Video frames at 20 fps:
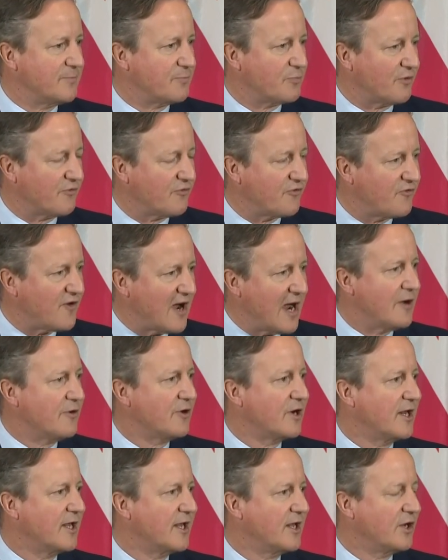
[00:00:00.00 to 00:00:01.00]

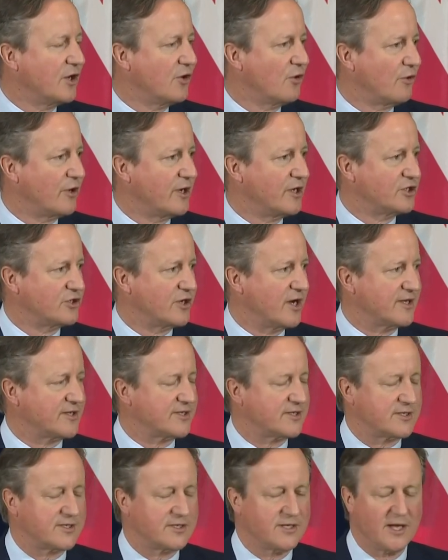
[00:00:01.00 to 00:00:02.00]
profoundly in your
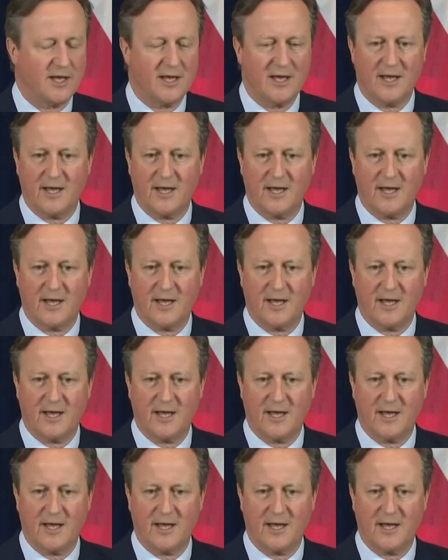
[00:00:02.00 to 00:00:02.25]
interest